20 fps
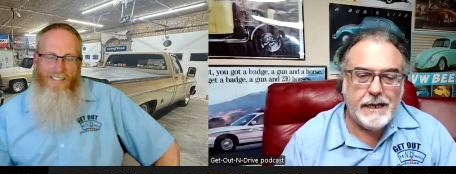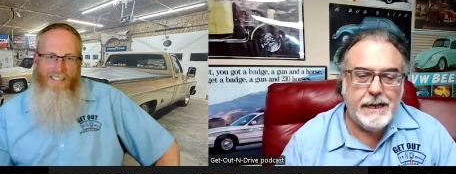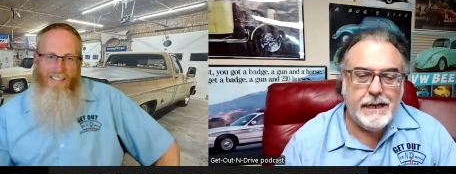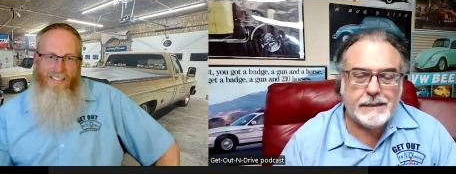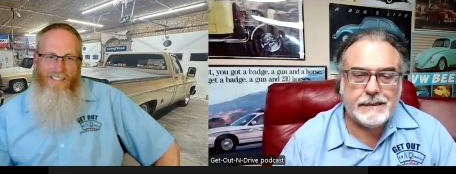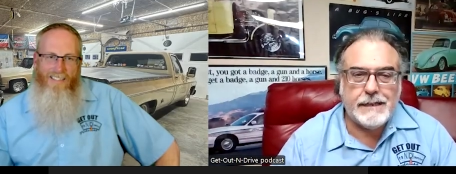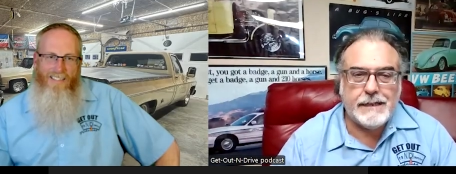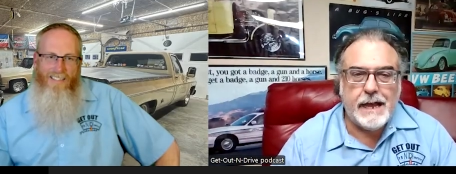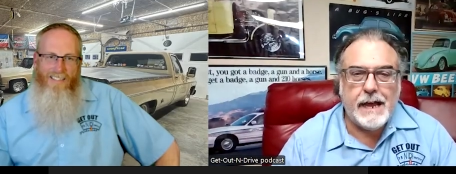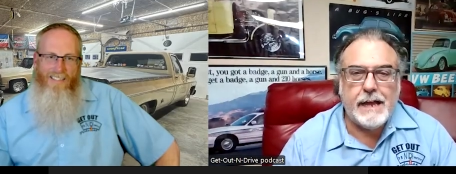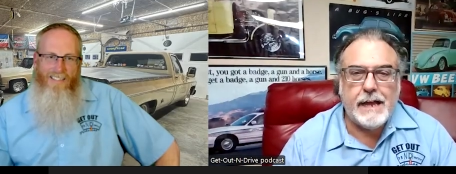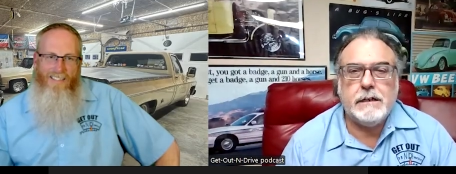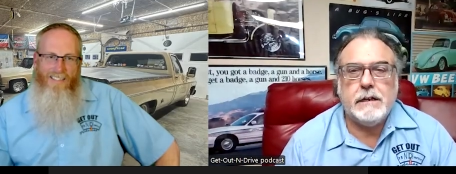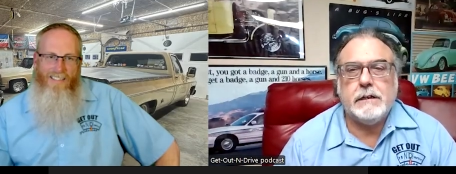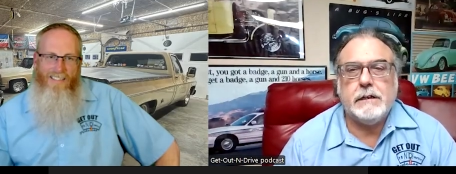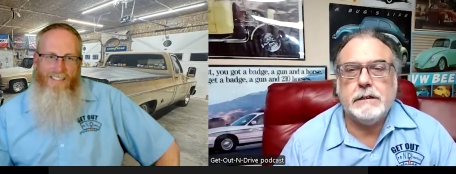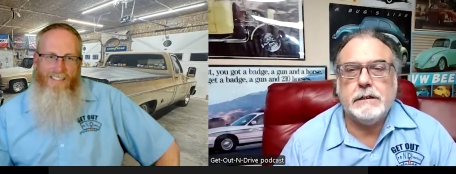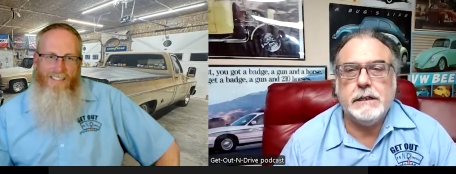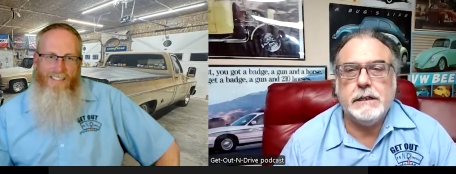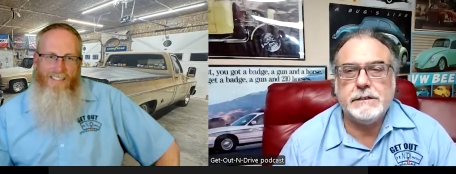Speaker 1: hit that
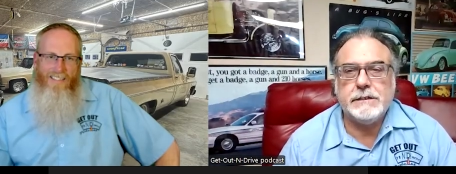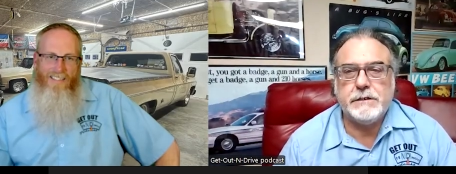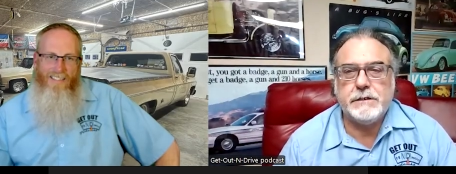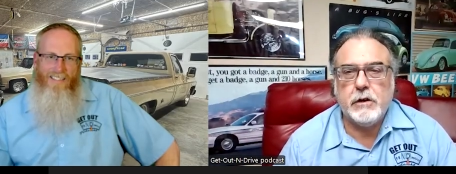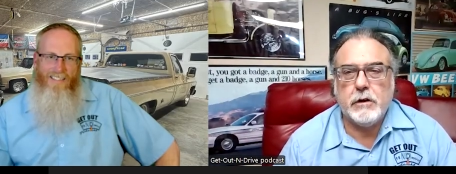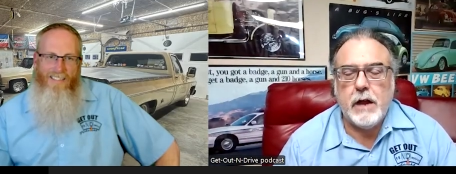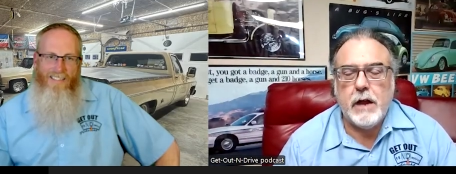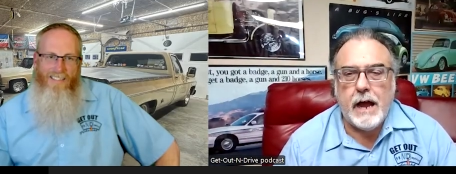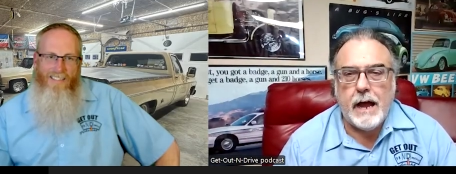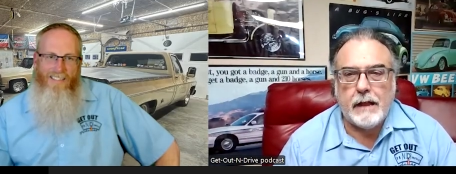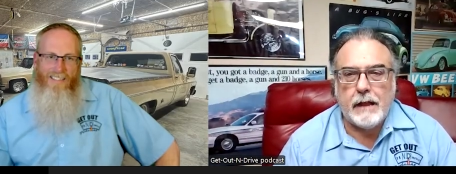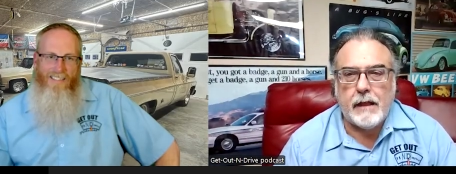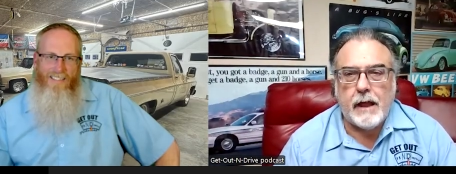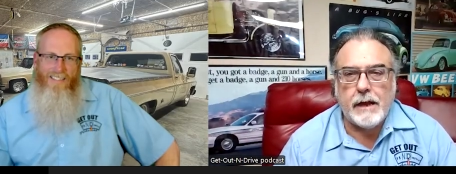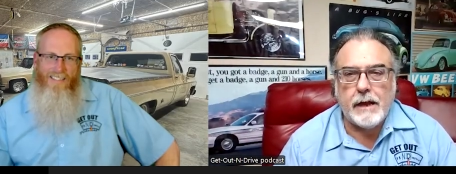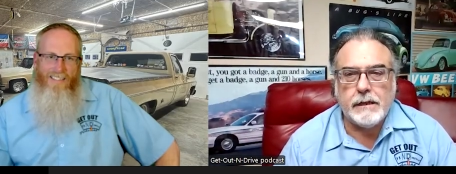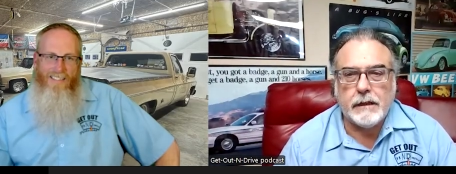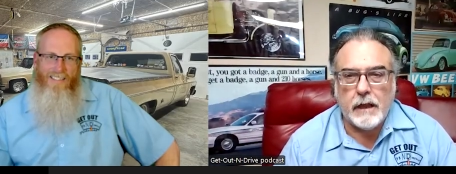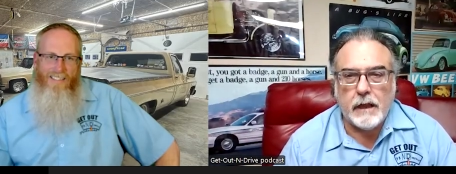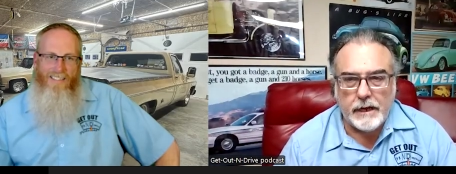listener
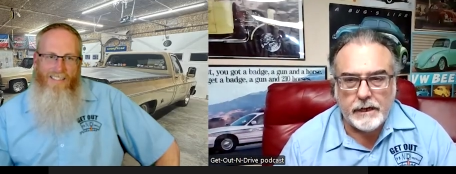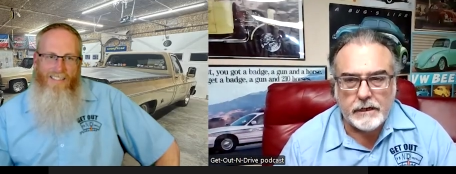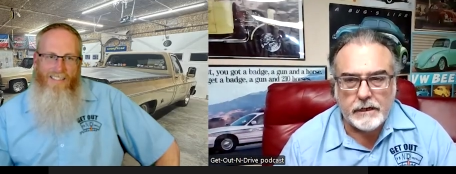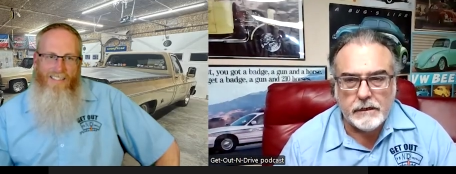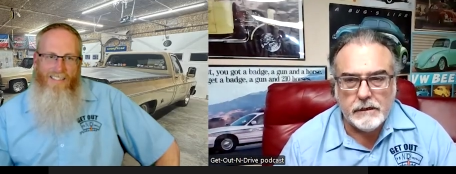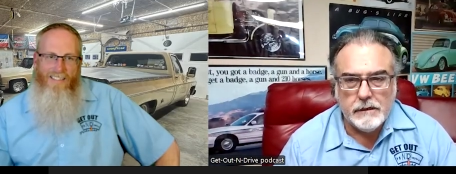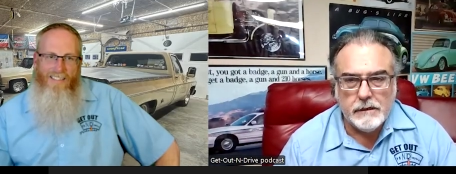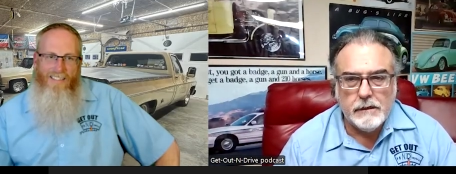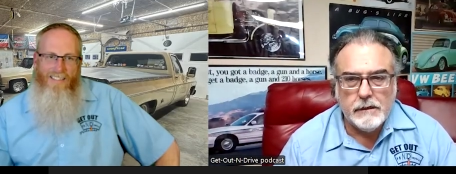hotline link,